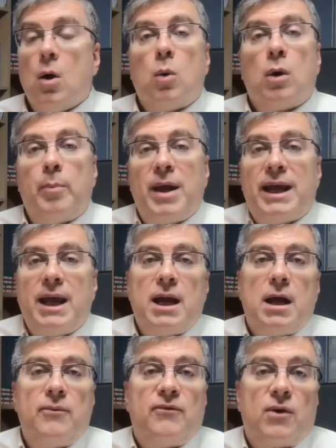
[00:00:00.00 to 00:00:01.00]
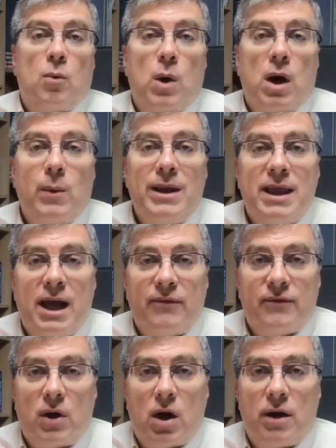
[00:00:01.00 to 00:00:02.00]
We're picking up from where we
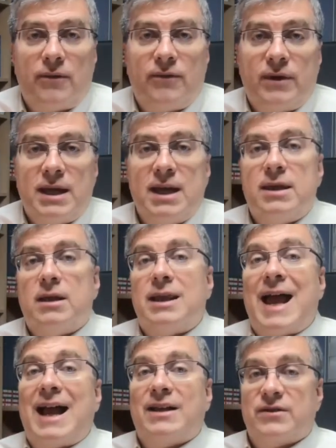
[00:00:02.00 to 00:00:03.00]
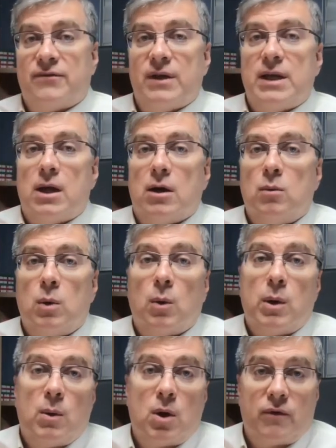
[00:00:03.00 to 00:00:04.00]
left off in the last video where
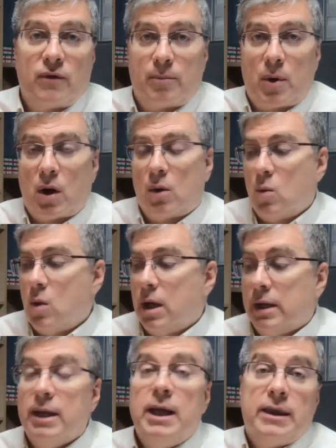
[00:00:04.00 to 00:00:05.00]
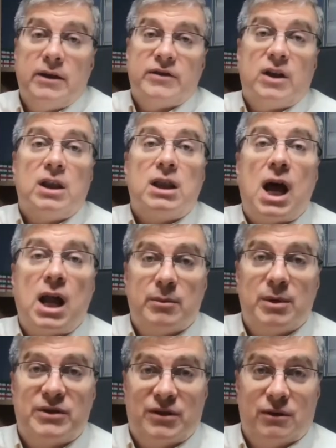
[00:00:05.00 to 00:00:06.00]
we went over part 1. There's a lot of
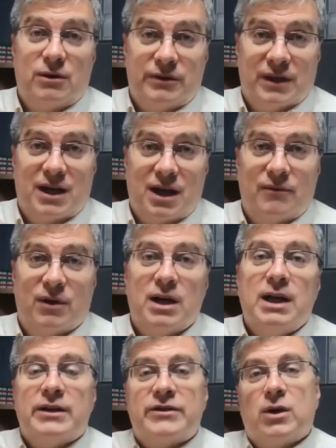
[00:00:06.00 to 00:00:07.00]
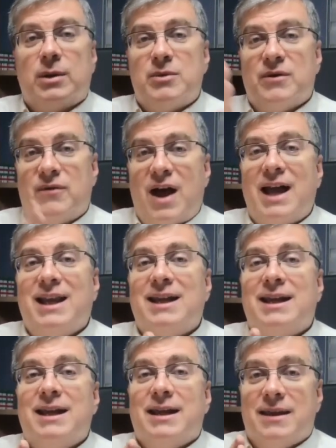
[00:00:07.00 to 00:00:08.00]
material to cover, so I'm
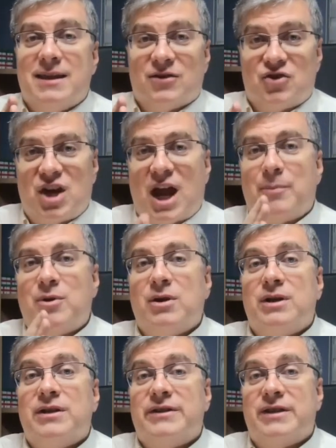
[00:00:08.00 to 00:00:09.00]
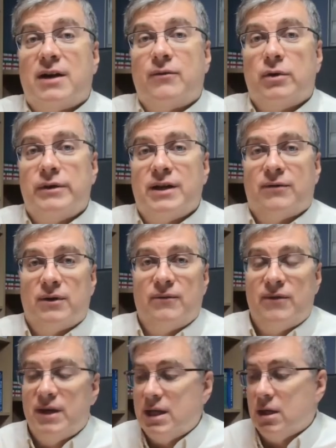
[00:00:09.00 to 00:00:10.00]
dividing this chapter into several different
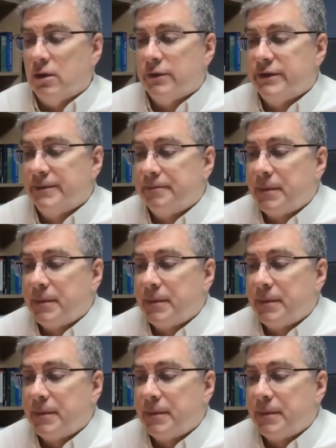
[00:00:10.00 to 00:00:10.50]
videos.